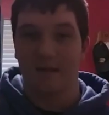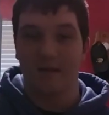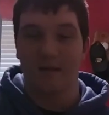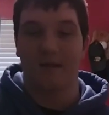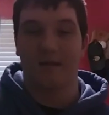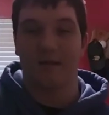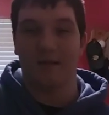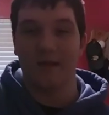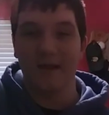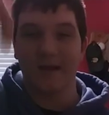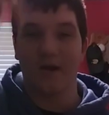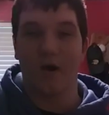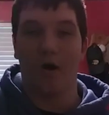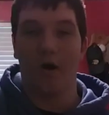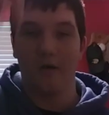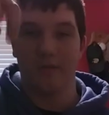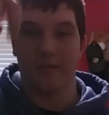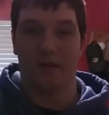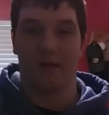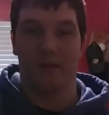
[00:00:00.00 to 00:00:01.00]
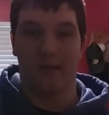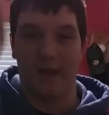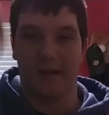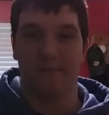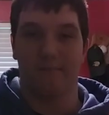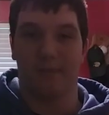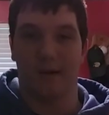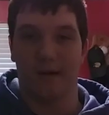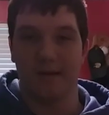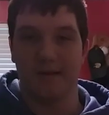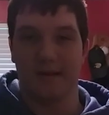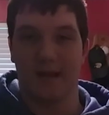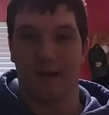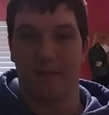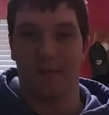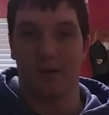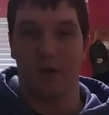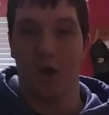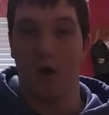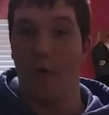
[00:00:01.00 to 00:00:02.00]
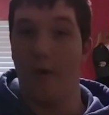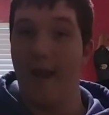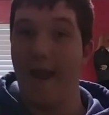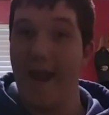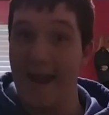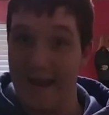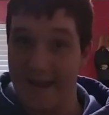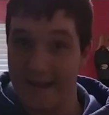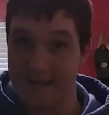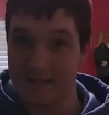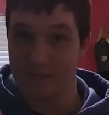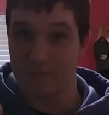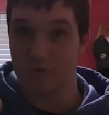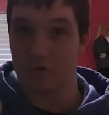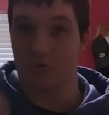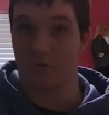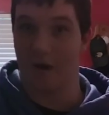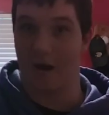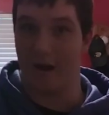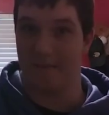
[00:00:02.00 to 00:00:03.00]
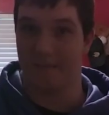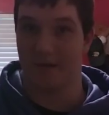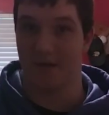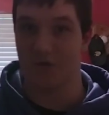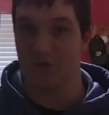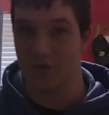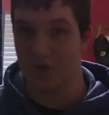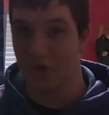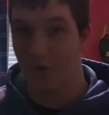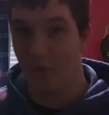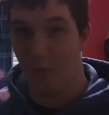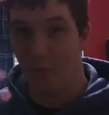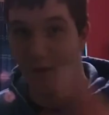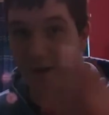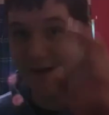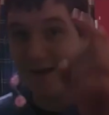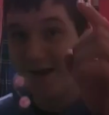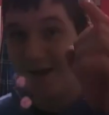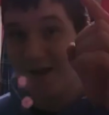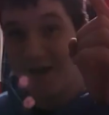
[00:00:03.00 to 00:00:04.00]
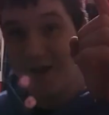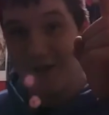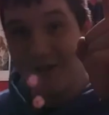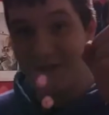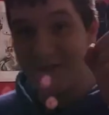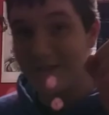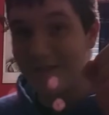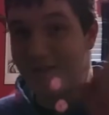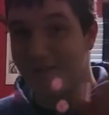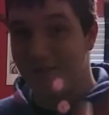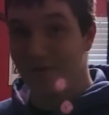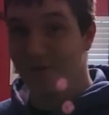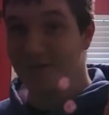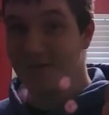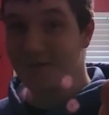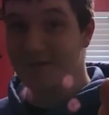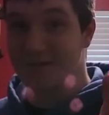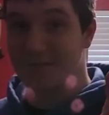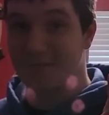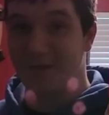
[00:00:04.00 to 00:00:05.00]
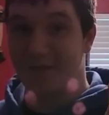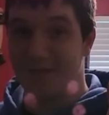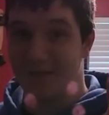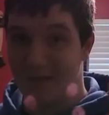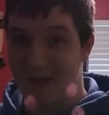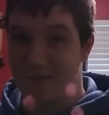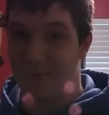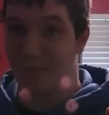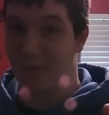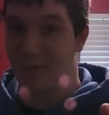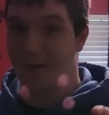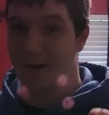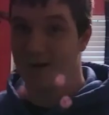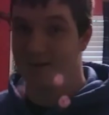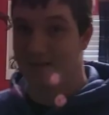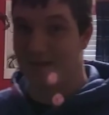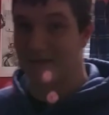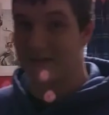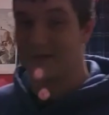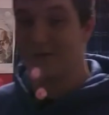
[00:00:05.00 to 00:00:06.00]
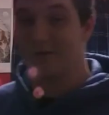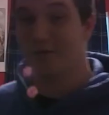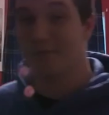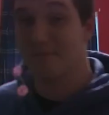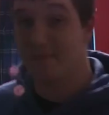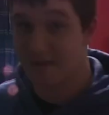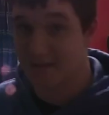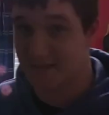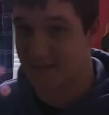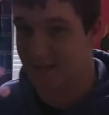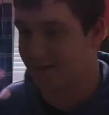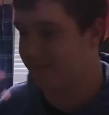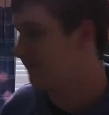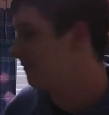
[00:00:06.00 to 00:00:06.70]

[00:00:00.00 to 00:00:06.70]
click on the like button down below and subscribe, because you know what, there's gonna be a lot more content that you're missing.